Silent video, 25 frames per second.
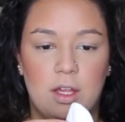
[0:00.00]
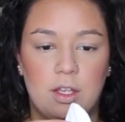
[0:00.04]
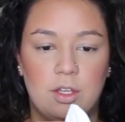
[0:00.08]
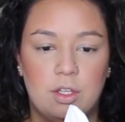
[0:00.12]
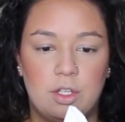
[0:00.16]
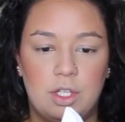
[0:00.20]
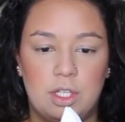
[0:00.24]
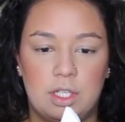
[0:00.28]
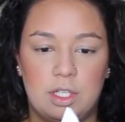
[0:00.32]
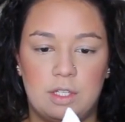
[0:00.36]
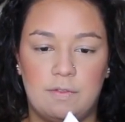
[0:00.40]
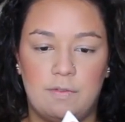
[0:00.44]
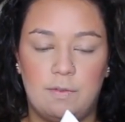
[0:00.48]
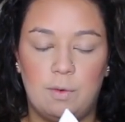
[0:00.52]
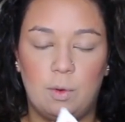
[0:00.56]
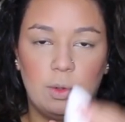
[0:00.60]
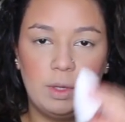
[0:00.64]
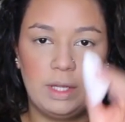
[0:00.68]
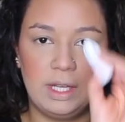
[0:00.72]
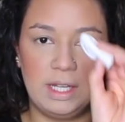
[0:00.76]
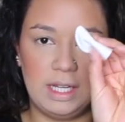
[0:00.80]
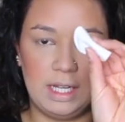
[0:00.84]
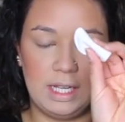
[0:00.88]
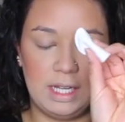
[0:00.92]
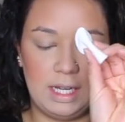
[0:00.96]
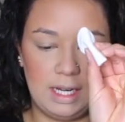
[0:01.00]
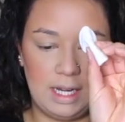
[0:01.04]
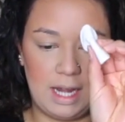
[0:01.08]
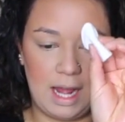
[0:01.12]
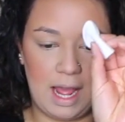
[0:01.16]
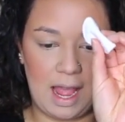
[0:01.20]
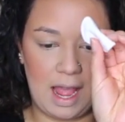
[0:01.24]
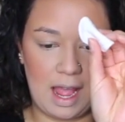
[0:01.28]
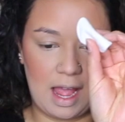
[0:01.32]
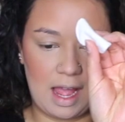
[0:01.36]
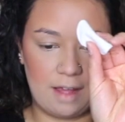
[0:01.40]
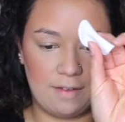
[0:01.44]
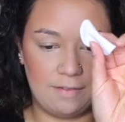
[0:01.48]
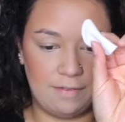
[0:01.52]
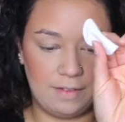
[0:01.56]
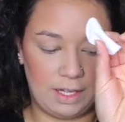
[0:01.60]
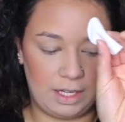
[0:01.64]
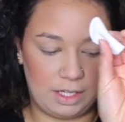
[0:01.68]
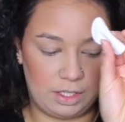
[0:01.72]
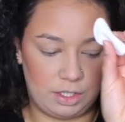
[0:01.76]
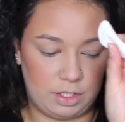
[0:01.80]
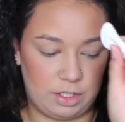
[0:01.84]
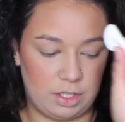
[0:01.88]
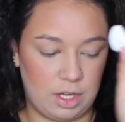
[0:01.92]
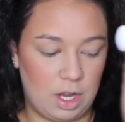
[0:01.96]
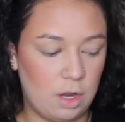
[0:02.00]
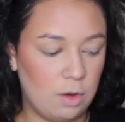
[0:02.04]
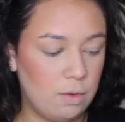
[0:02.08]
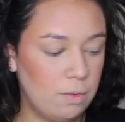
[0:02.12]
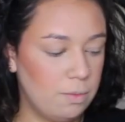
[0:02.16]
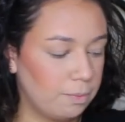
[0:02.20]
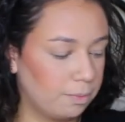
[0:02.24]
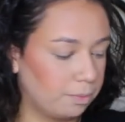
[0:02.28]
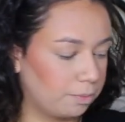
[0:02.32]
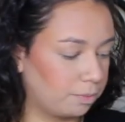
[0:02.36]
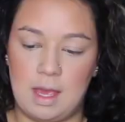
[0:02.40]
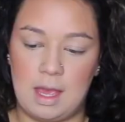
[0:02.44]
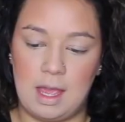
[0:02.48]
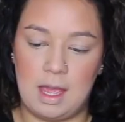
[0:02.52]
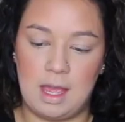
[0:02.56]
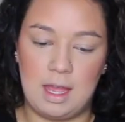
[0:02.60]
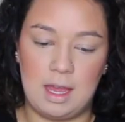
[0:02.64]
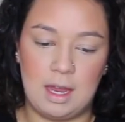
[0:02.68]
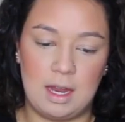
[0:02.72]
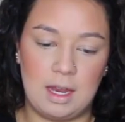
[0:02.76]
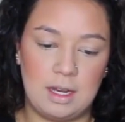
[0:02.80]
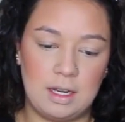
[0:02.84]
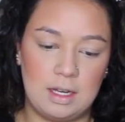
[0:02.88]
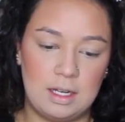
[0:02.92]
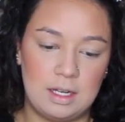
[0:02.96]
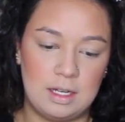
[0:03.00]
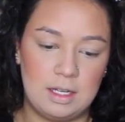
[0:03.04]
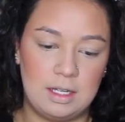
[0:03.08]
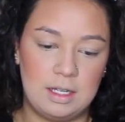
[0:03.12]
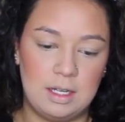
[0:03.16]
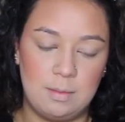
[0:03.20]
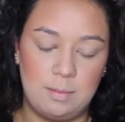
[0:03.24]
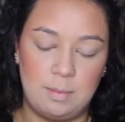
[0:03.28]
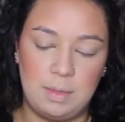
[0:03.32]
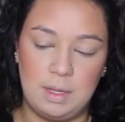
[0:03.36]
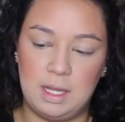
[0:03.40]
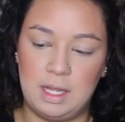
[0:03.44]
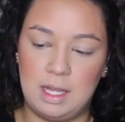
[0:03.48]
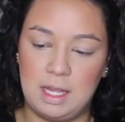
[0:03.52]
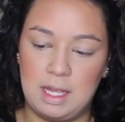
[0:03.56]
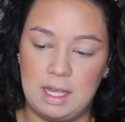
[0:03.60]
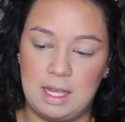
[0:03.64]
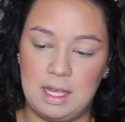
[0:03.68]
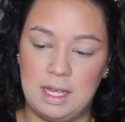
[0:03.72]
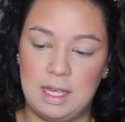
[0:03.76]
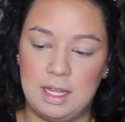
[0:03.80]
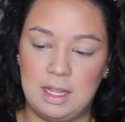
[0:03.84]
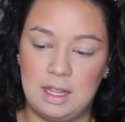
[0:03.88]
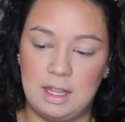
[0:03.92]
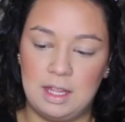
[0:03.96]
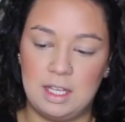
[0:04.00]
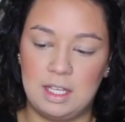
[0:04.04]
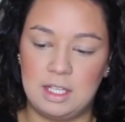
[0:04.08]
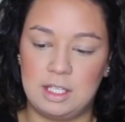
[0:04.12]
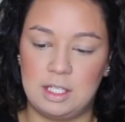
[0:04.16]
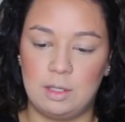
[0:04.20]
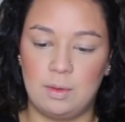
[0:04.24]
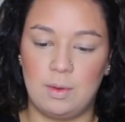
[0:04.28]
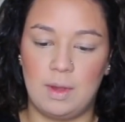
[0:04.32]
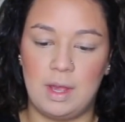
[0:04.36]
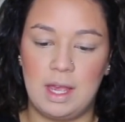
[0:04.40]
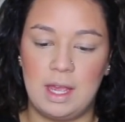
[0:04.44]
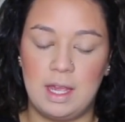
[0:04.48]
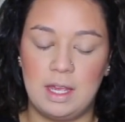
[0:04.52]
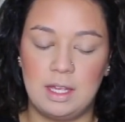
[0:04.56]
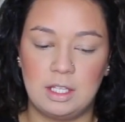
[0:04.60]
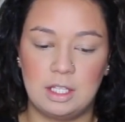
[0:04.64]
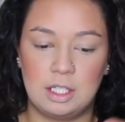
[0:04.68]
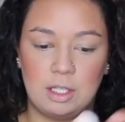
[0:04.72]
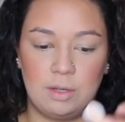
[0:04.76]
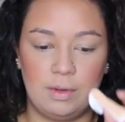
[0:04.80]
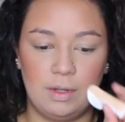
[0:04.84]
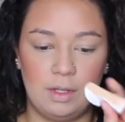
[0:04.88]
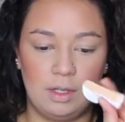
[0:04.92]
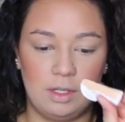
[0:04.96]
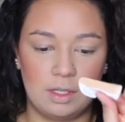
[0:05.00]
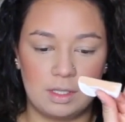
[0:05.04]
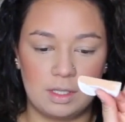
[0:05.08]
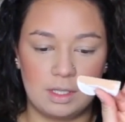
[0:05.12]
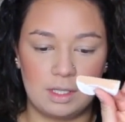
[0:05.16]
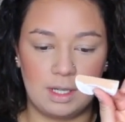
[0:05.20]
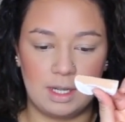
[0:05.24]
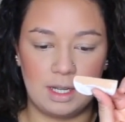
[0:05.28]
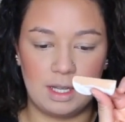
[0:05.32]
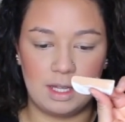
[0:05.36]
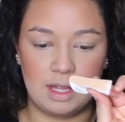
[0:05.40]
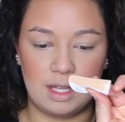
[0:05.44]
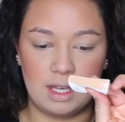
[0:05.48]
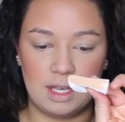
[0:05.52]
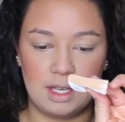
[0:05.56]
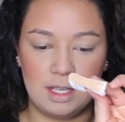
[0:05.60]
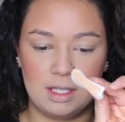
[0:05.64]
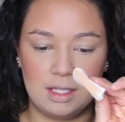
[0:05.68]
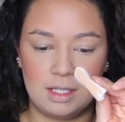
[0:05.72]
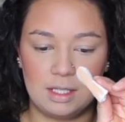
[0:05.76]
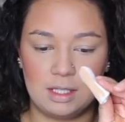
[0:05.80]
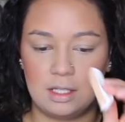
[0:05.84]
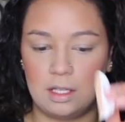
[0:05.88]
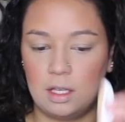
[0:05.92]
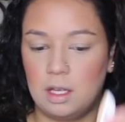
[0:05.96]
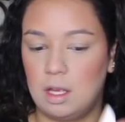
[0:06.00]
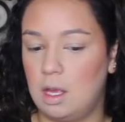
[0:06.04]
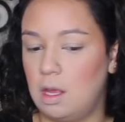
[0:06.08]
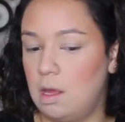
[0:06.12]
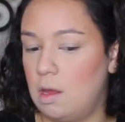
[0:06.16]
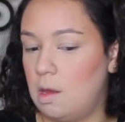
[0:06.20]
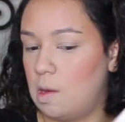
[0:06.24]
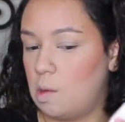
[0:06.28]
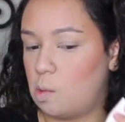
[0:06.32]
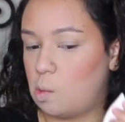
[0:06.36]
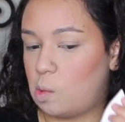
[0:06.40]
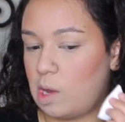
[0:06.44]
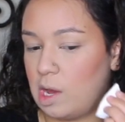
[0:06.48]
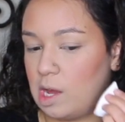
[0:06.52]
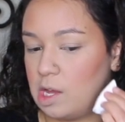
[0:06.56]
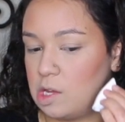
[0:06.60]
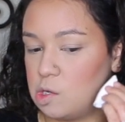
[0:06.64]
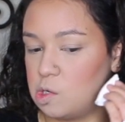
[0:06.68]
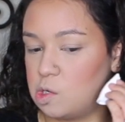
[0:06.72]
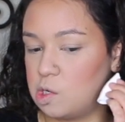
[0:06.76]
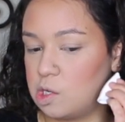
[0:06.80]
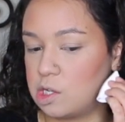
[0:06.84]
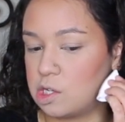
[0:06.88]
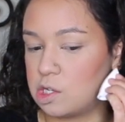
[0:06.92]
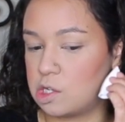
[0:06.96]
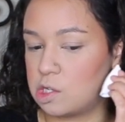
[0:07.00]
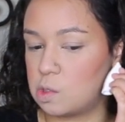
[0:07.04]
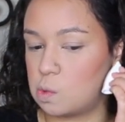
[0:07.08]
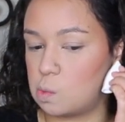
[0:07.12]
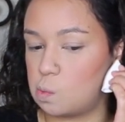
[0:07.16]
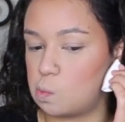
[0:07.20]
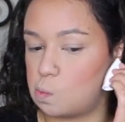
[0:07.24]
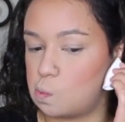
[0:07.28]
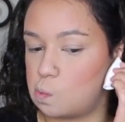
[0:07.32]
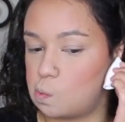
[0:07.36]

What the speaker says: just folding it in half like so, and dipping it in this way so it looks like this, and just